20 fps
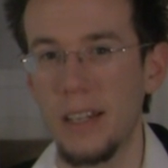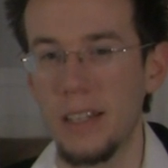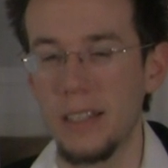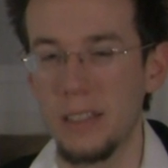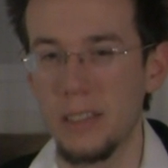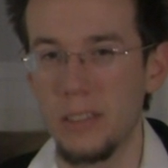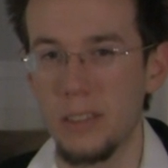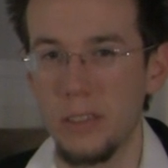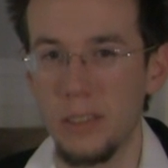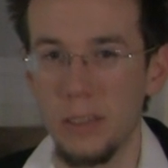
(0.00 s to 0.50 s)

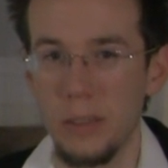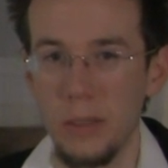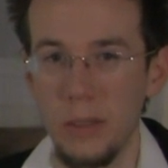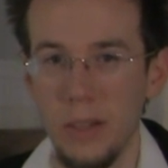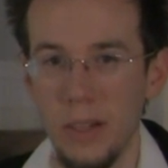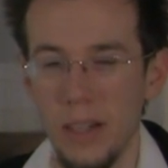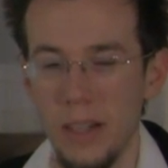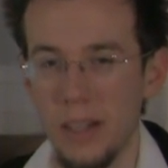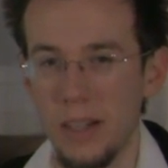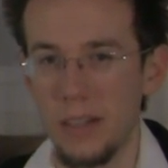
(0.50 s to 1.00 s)
is
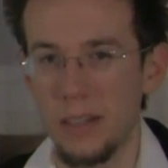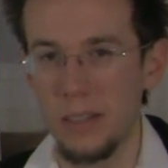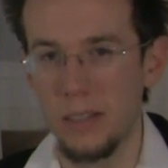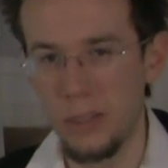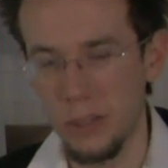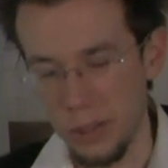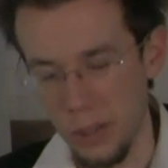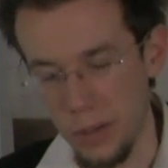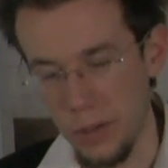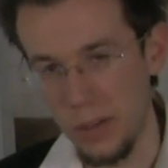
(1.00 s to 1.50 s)
to
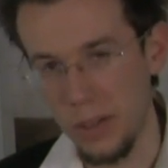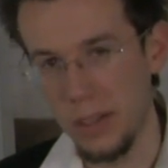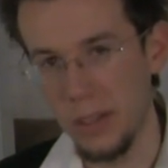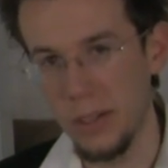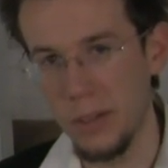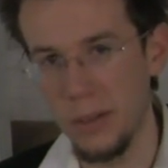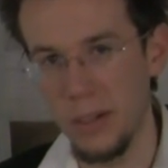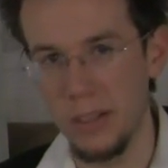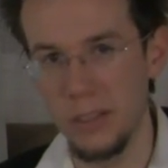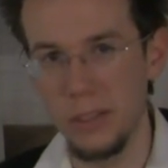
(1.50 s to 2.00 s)
show
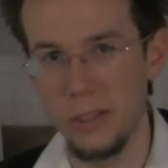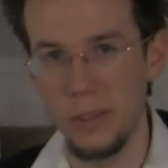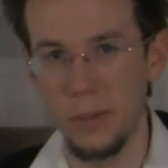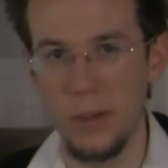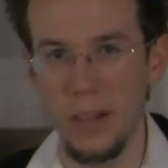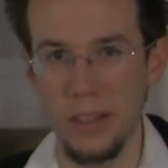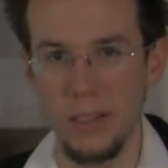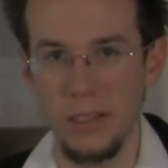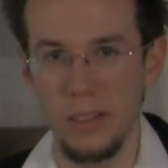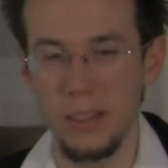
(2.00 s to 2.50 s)
you and
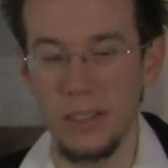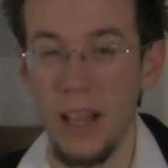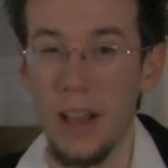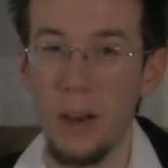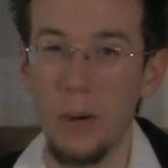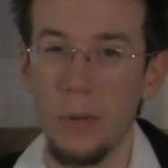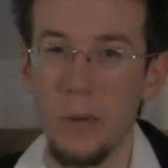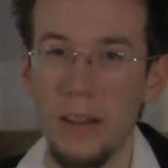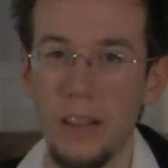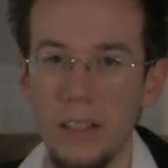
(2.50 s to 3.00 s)
show others
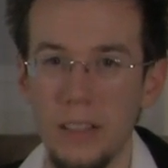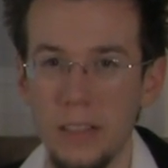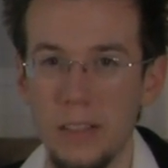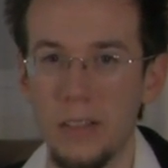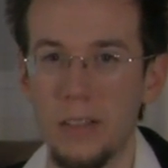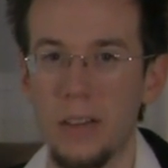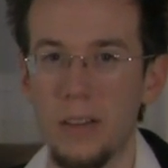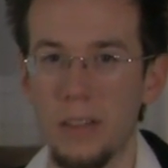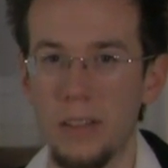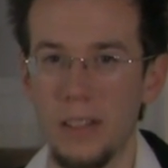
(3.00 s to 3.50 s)
how well do
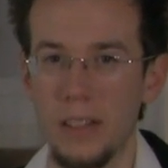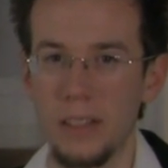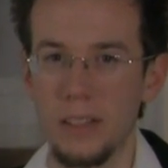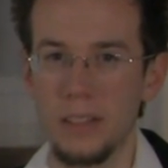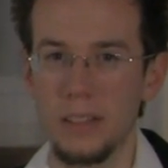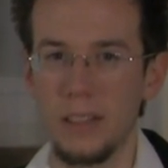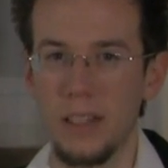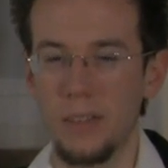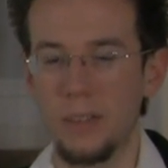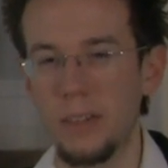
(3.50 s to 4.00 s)
you know
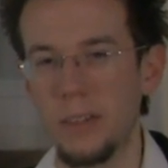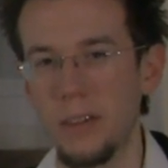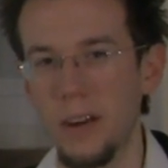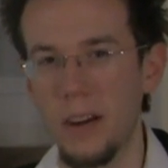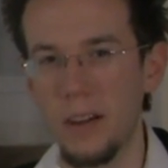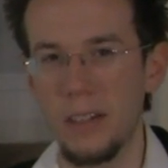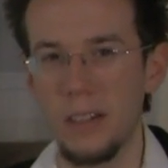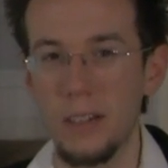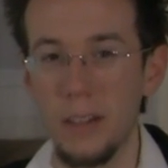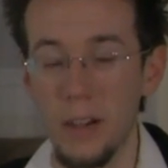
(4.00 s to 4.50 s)
this. If you
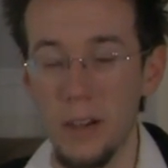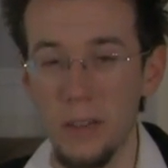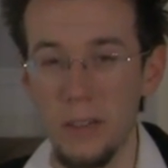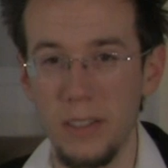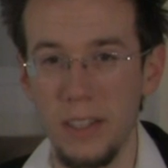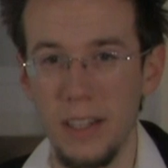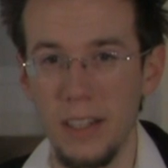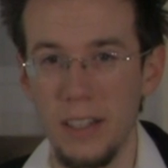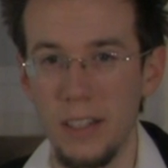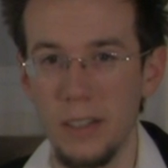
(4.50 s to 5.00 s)
already
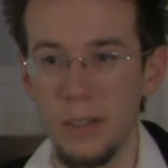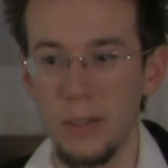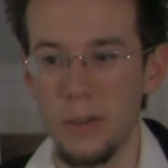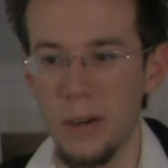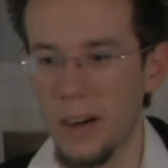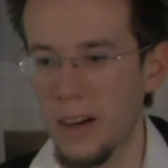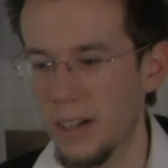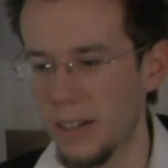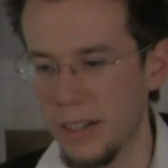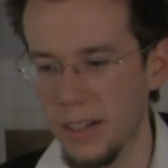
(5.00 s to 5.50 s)
know that
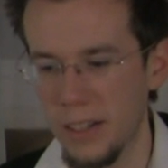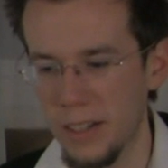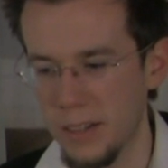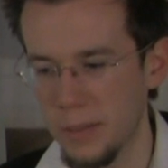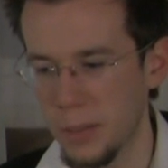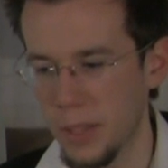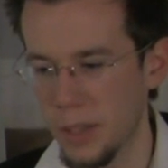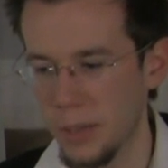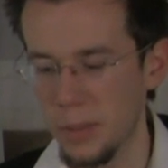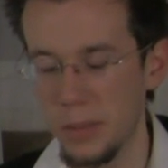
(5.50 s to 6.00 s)
you aren't going
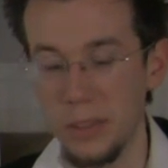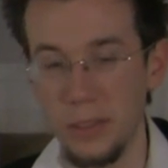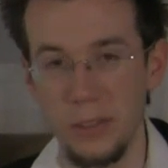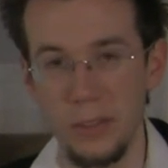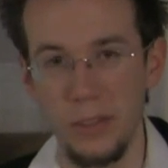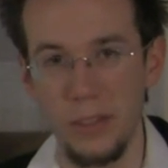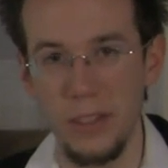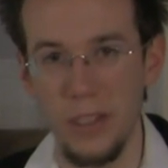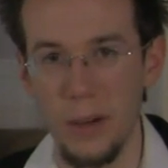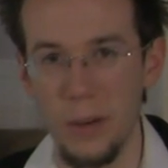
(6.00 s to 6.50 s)
to be able to
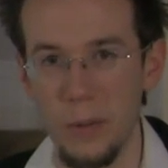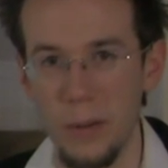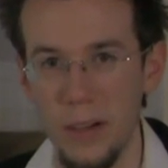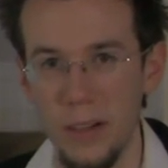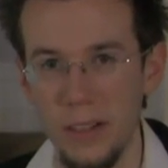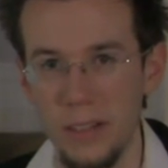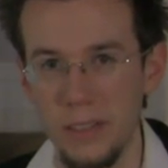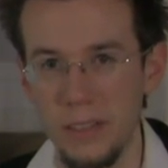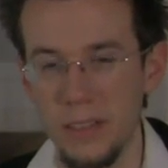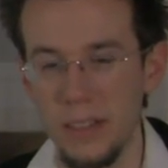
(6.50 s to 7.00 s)
do it that
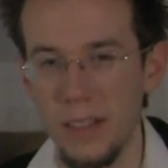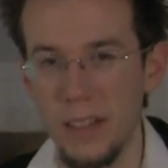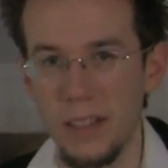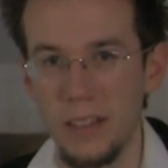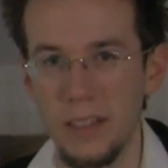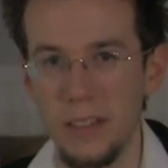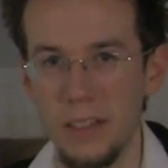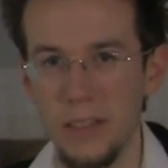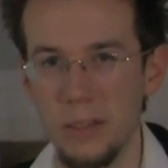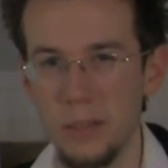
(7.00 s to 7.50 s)
well,
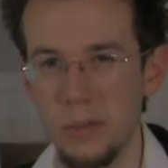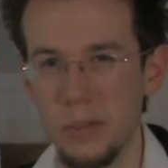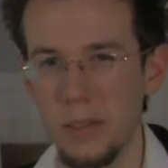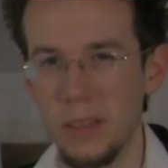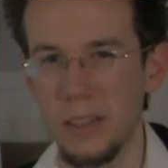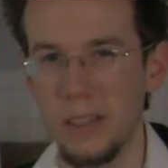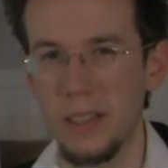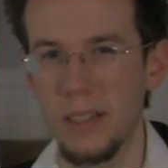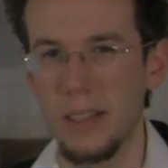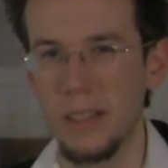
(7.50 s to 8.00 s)
then there's
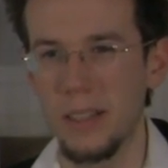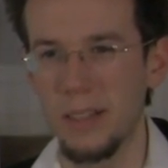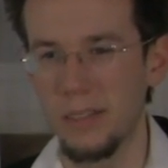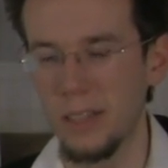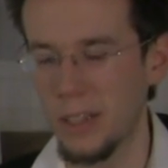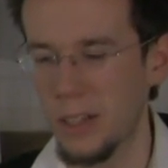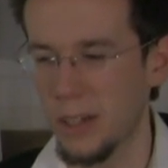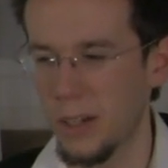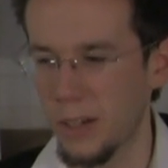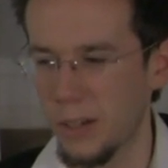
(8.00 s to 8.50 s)

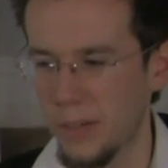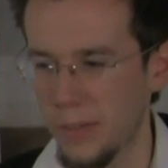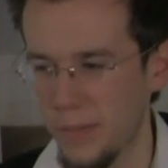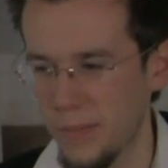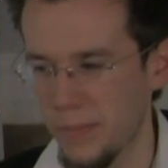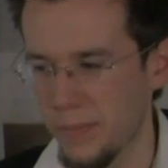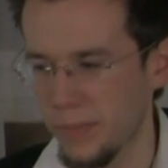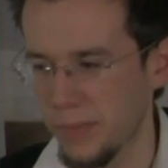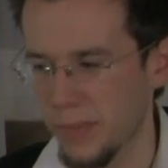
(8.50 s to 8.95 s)
really, you know,